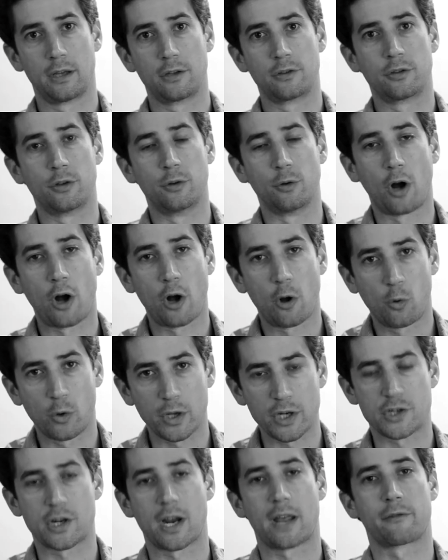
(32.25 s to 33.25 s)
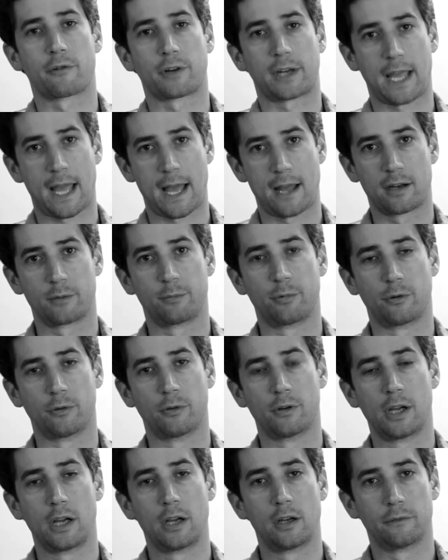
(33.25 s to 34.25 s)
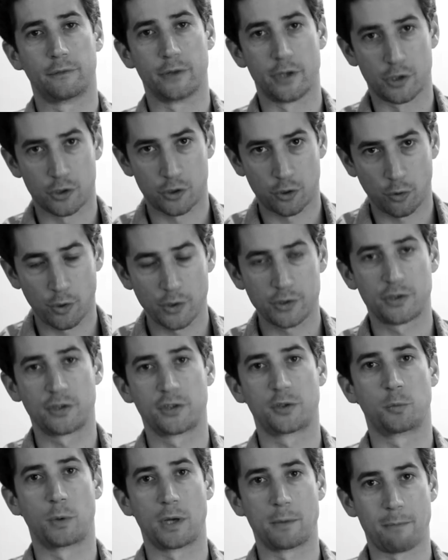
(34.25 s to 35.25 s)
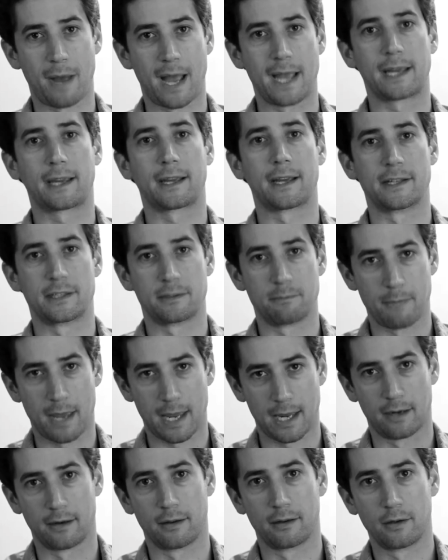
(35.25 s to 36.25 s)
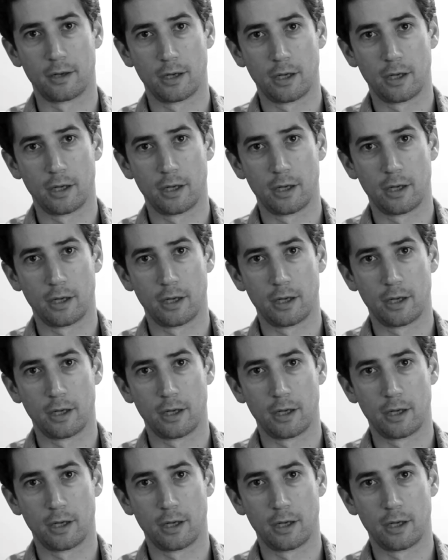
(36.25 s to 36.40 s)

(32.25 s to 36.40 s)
to hold each other accountable for the choices we make as men.